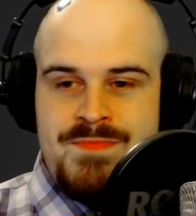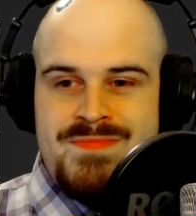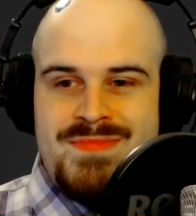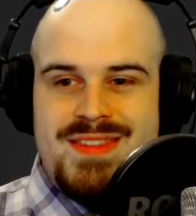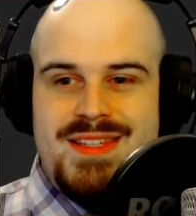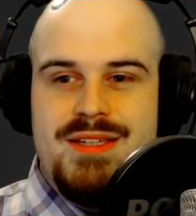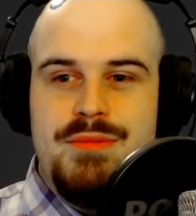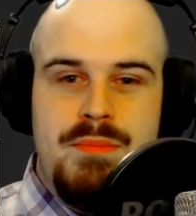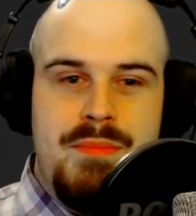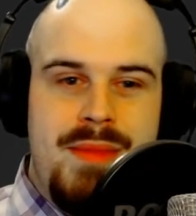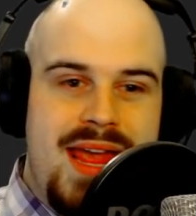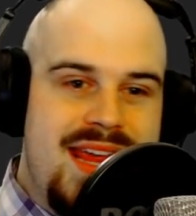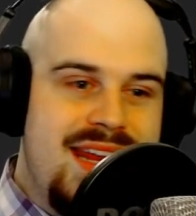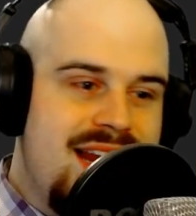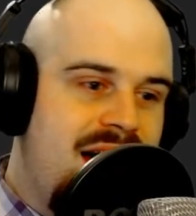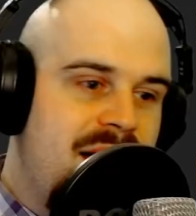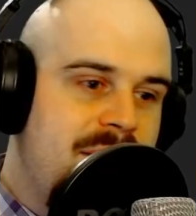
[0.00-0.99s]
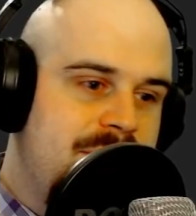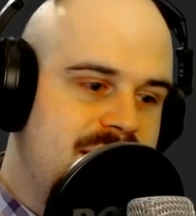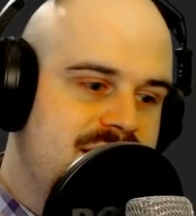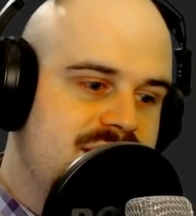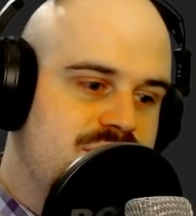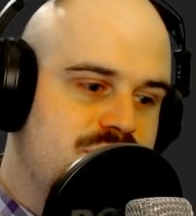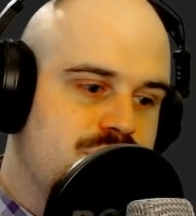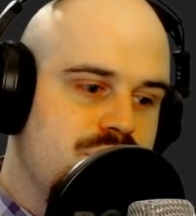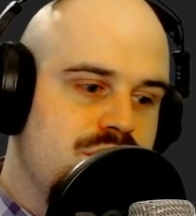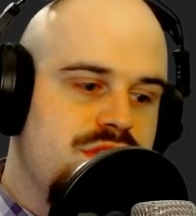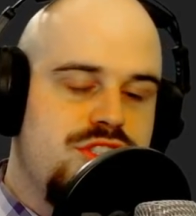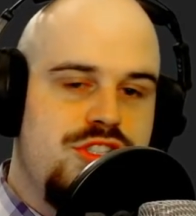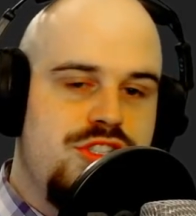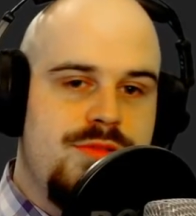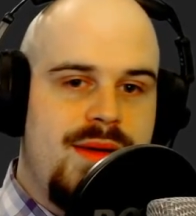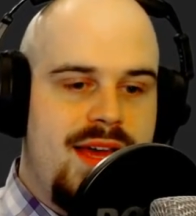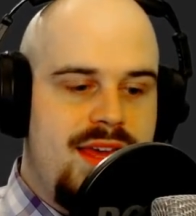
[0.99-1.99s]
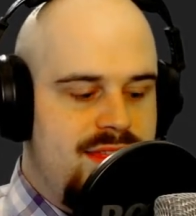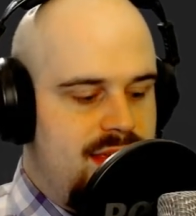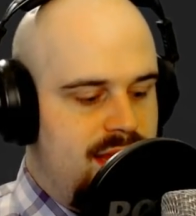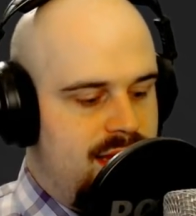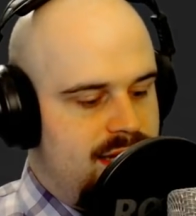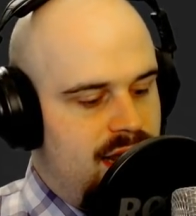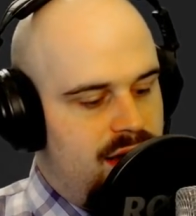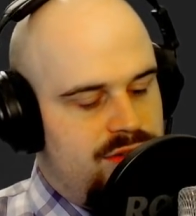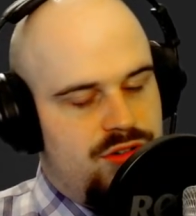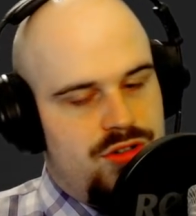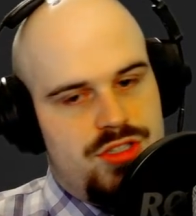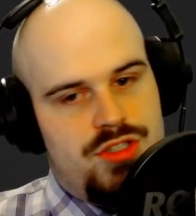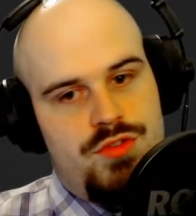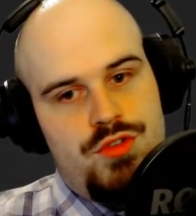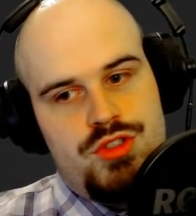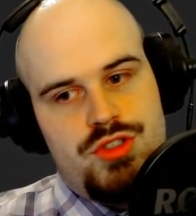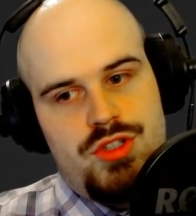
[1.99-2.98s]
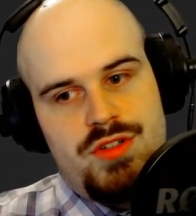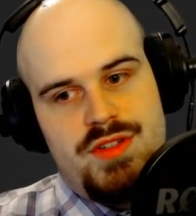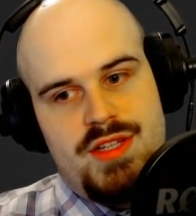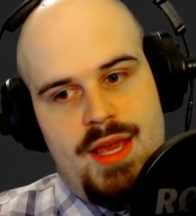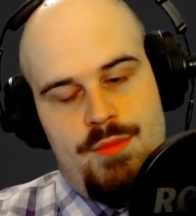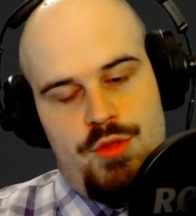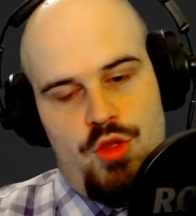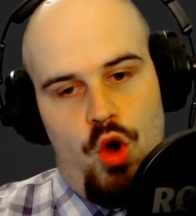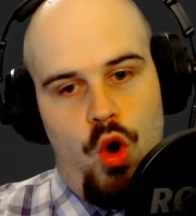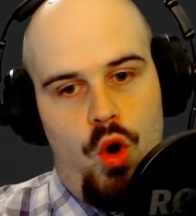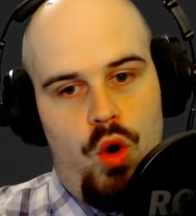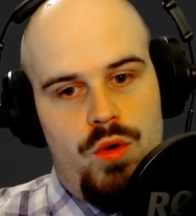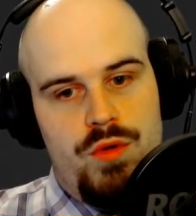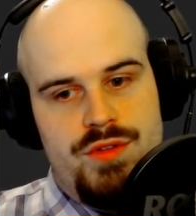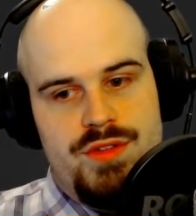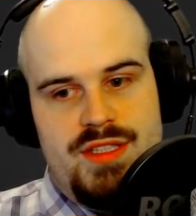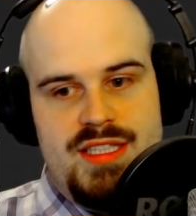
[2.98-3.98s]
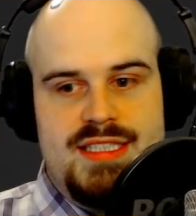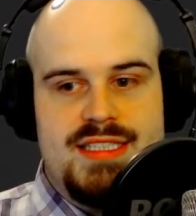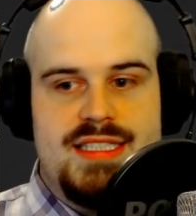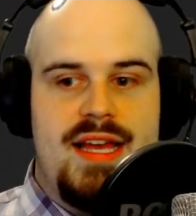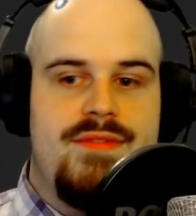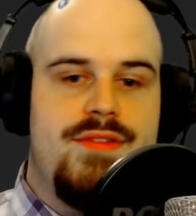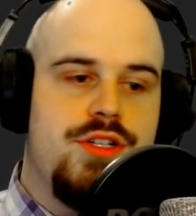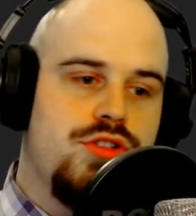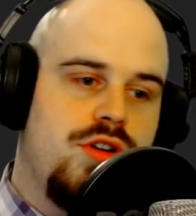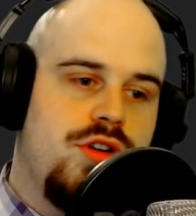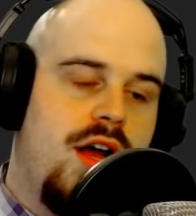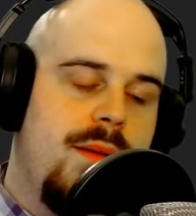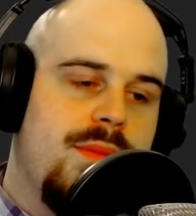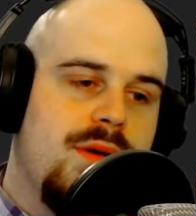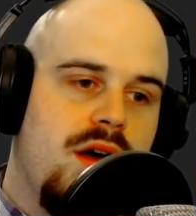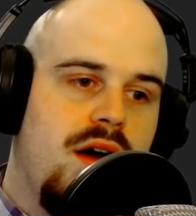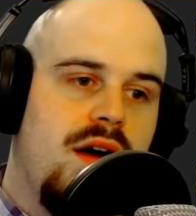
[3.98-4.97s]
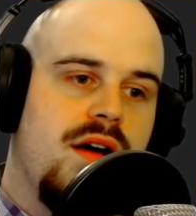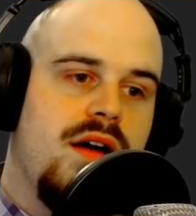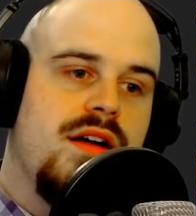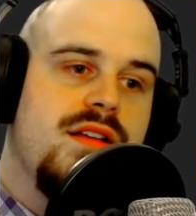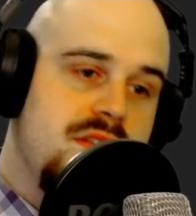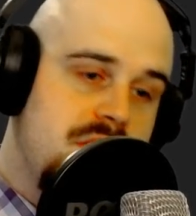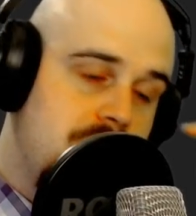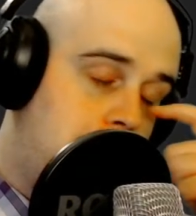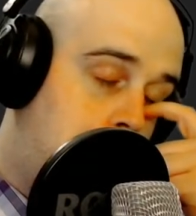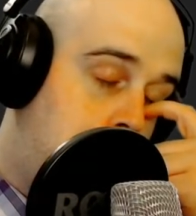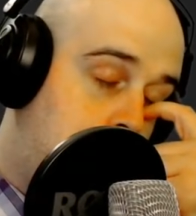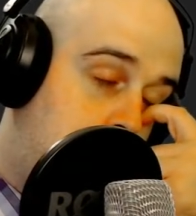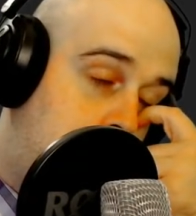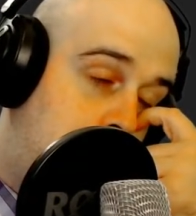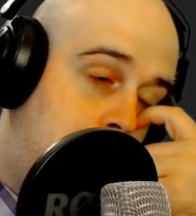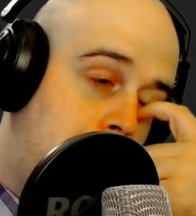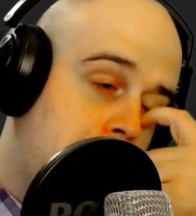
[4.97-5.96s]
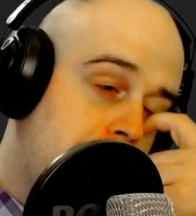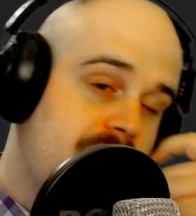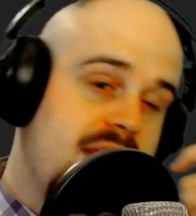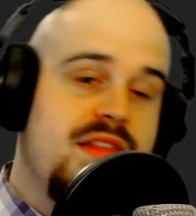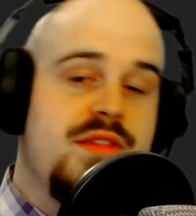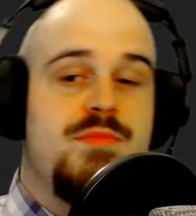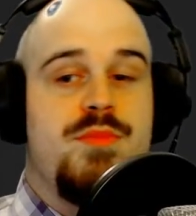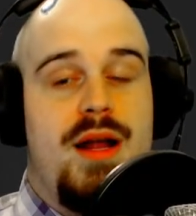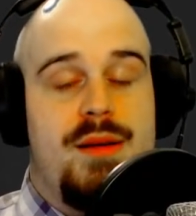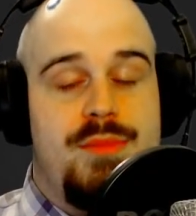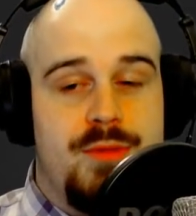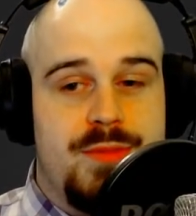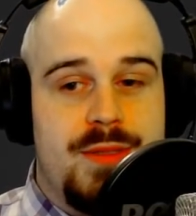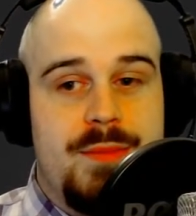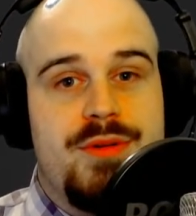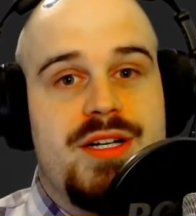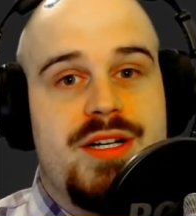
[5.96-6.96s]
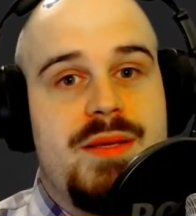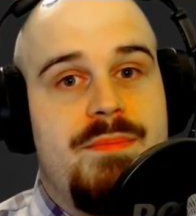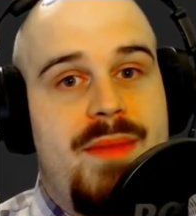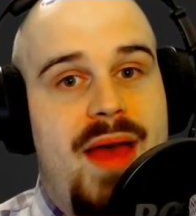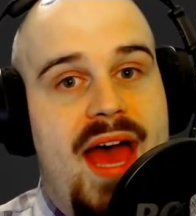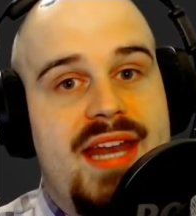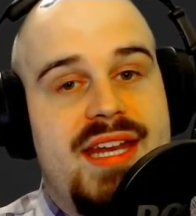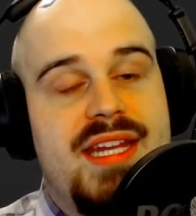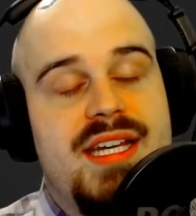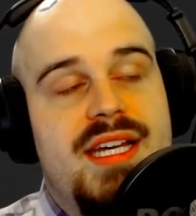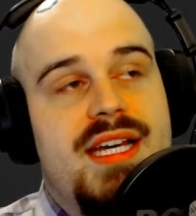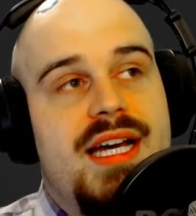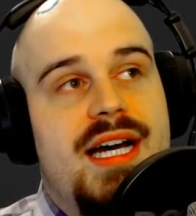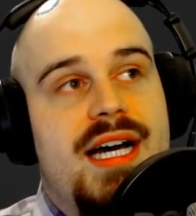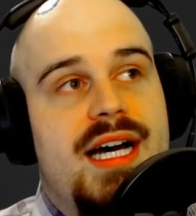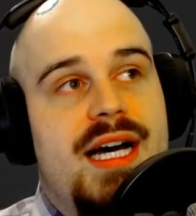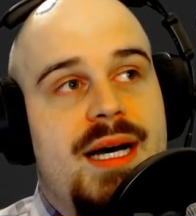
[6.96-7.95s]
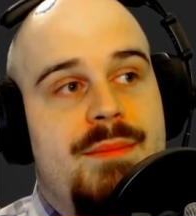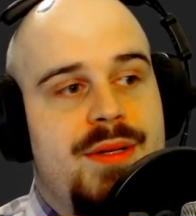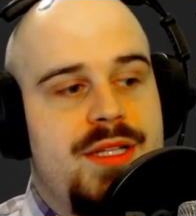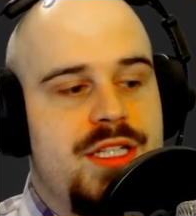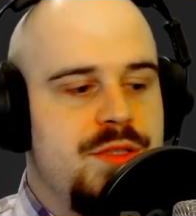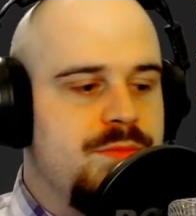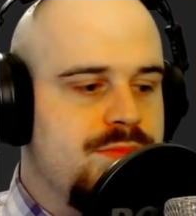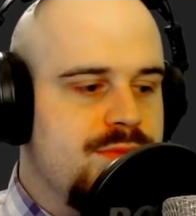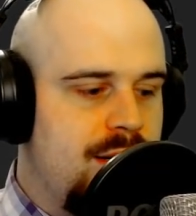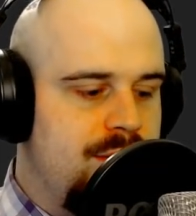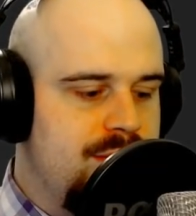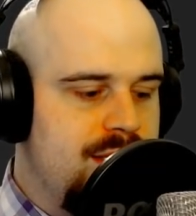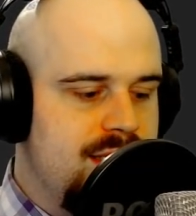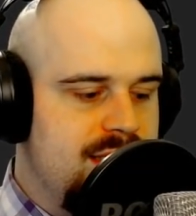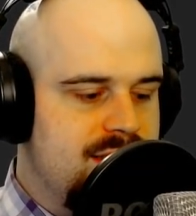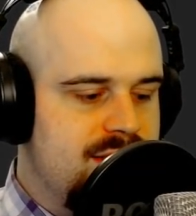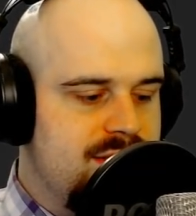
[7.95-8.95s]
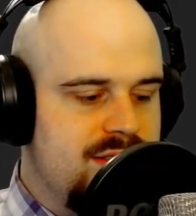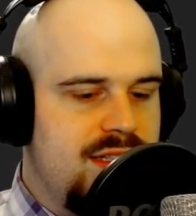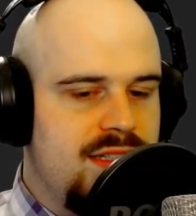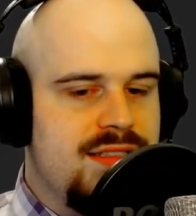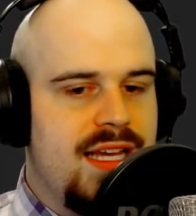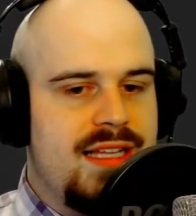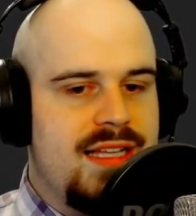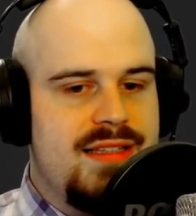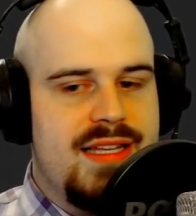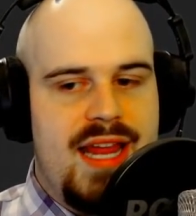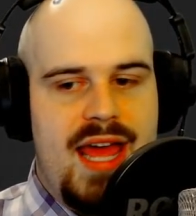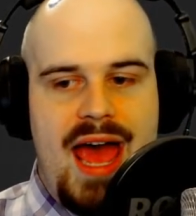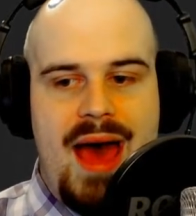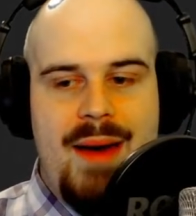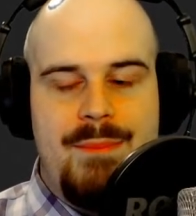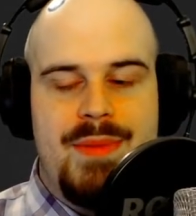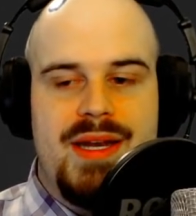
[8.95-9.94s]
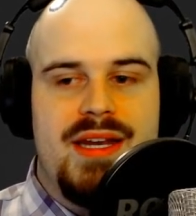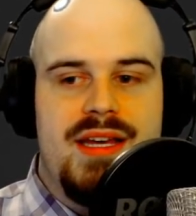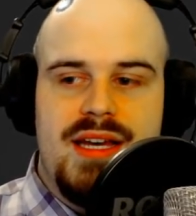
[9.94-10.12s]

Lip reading: you may not be as screwed as you might think. Now, of course, if you started the game with only 7-drop cards, okay, that's probably pretty bad. But this is unlikely to happen.